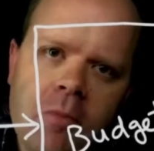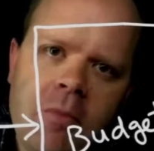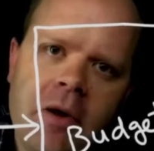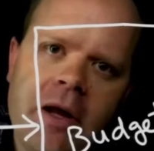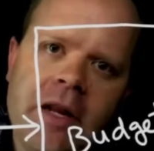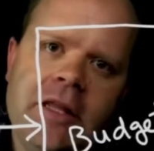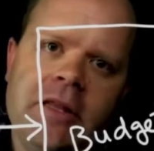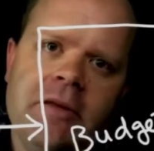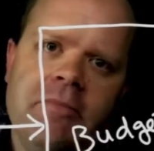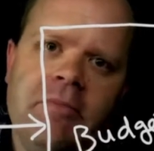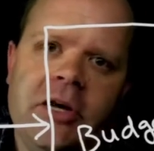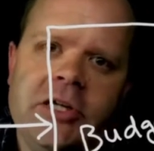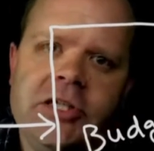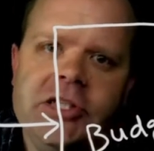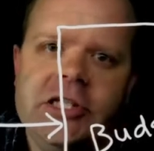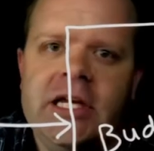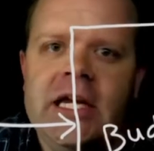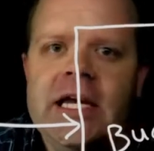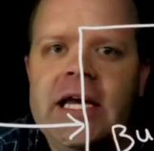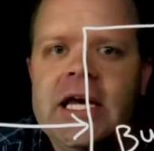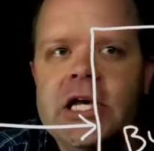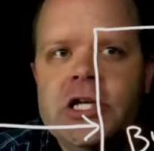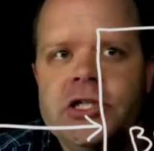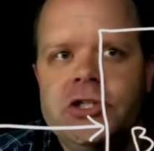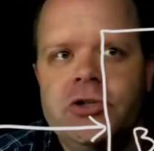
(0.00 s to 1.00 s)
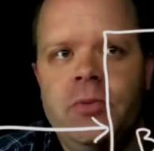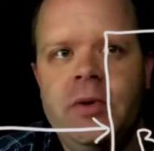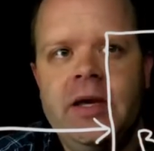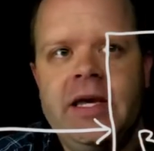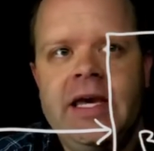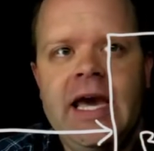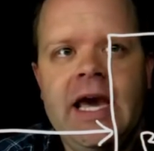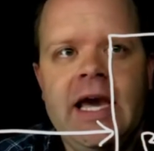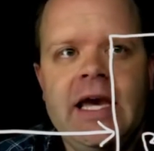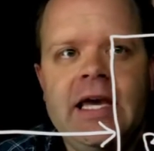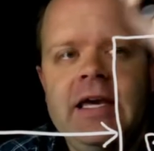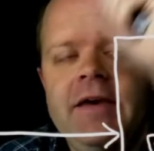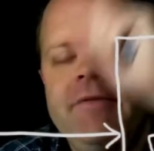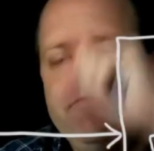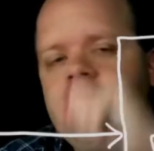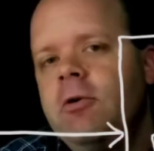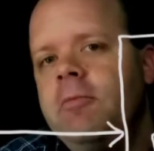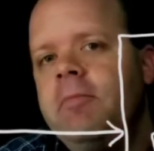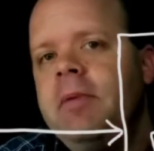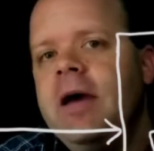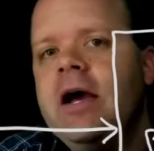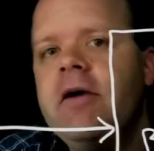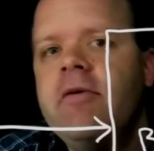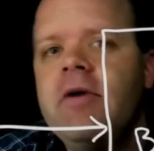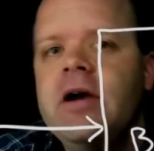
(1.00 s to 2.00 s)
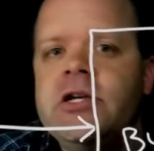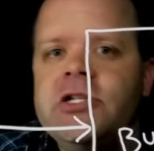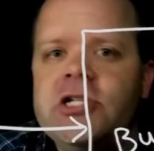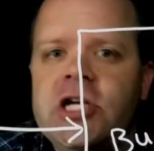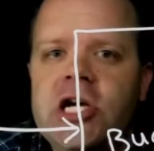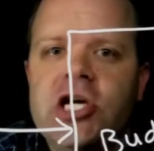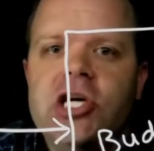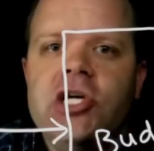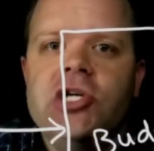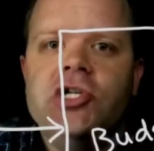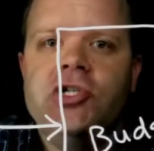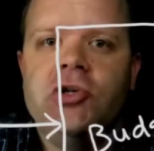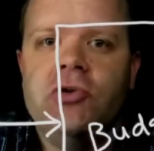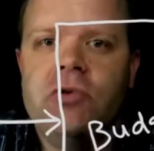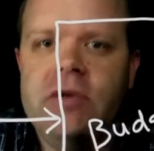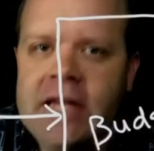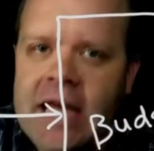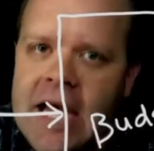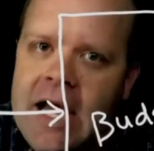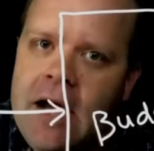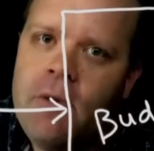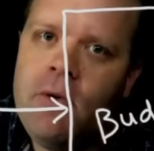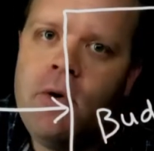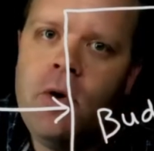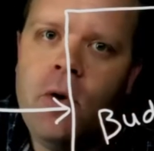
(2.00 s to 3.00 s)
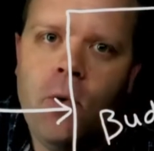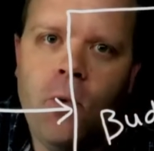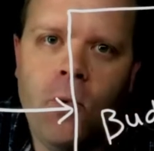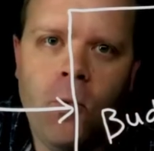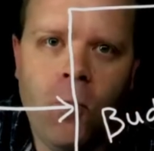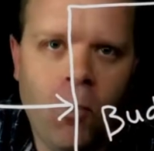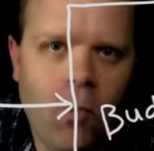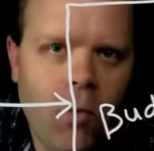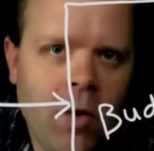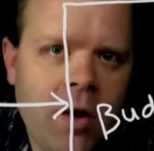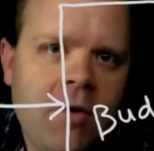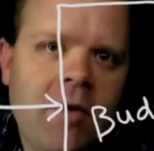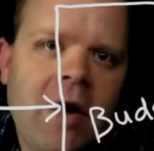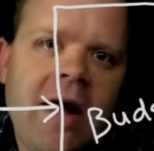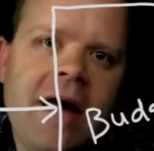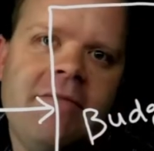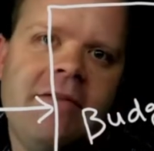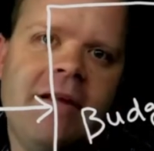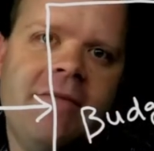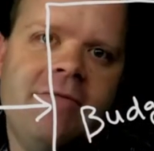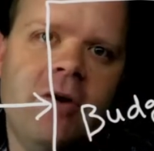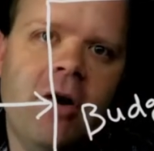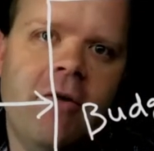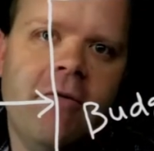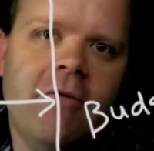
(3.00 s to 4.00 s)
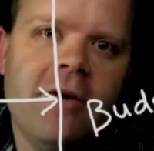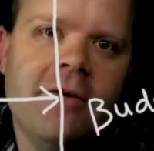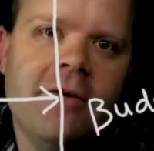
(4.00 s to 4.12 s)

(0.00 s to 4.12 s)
in the budget, so we can't give you a pay raise. So now, what do I have left over?